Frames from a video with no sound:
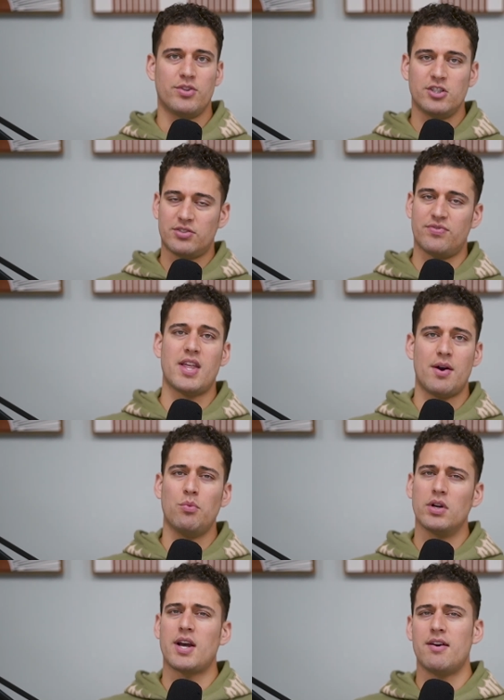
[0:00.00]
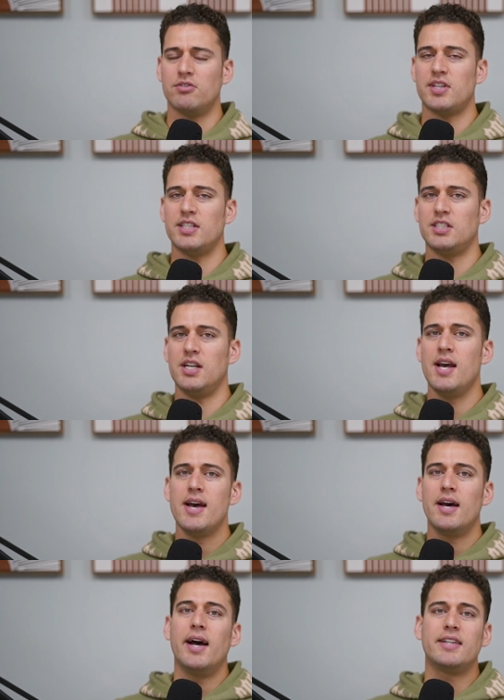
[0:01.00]
just for that one conversation,
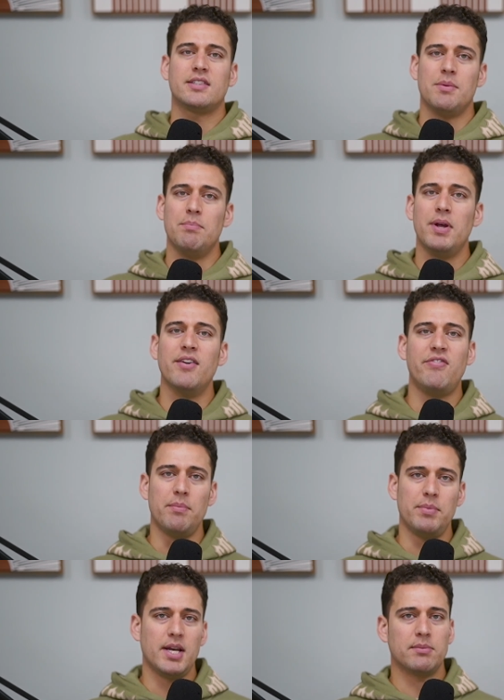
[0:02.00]
it doesn't benefit me.